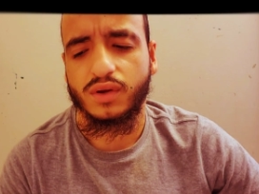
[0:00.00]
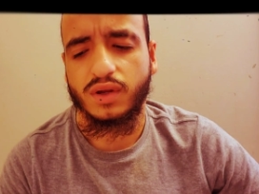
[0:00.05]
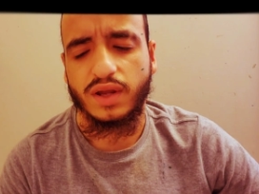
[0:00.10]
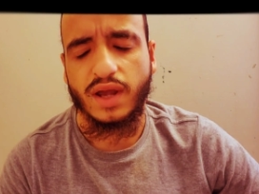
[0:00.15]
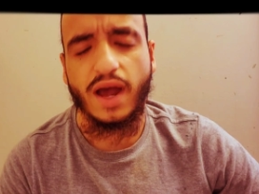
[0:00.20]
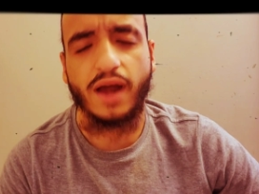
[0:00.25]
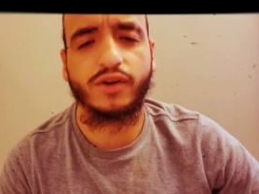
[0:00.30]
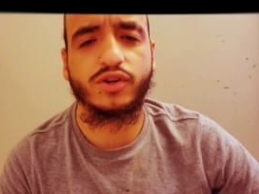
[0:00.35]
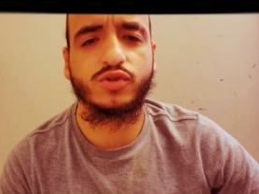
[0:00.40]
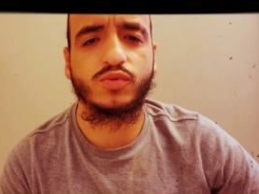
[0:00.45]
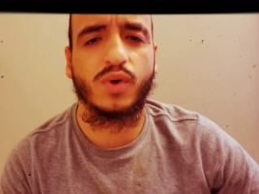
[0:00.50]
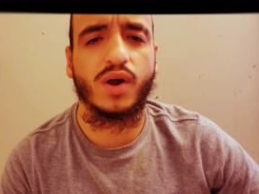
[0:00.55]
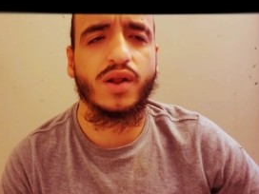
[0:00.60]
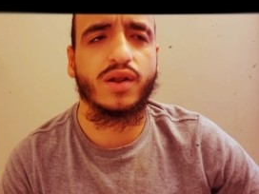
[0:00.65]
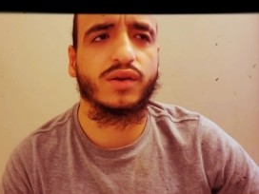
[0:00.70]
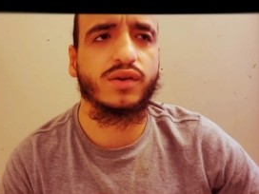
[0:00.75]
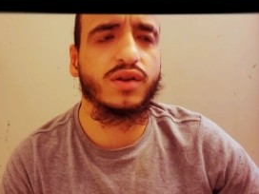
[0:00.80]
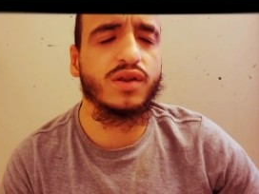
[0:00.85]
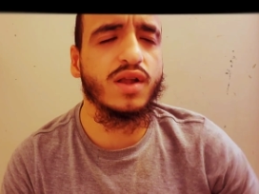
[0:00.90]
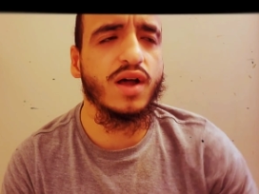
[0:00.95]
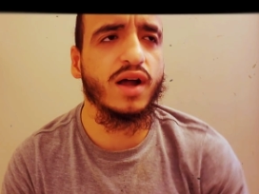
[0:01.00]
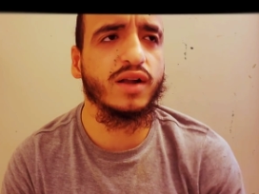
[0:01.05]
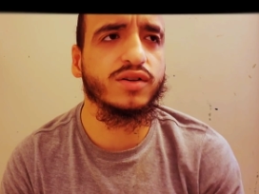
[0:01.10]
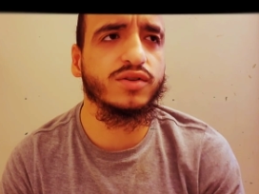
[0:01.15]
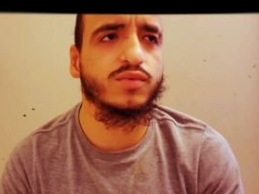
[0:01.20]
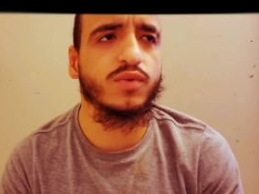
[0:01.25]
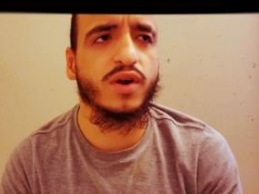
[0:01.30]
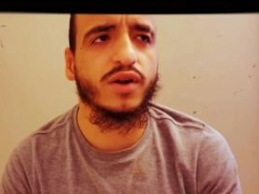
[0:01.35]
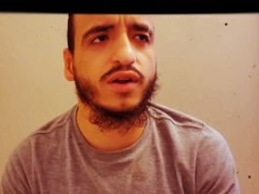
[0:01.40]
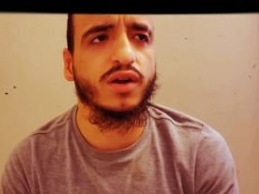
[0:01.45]
I just wanted, I just
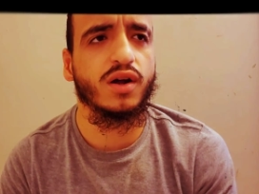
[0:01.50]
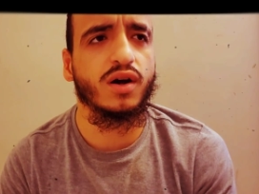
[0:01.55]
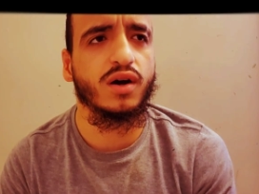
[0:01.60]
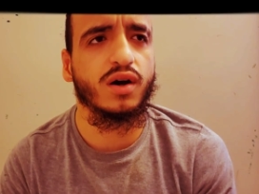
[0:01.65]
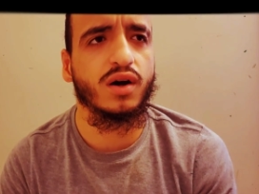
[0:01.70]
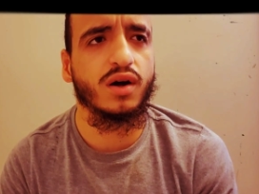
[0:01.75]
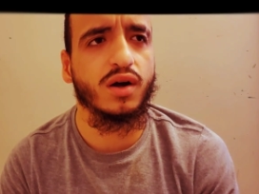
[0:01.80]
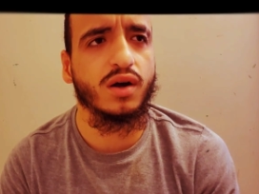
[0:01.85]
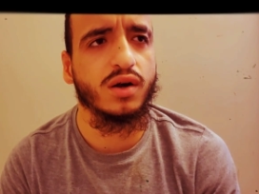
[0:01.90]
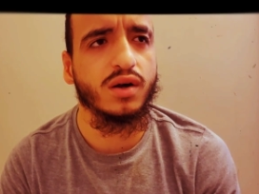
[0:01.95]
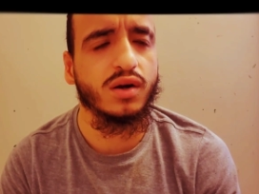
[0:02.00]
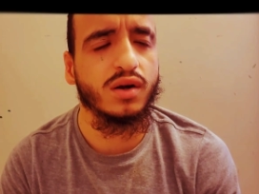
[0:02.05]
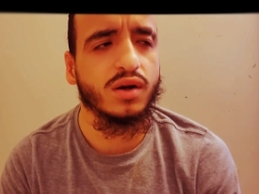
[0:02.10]
wanted to uh,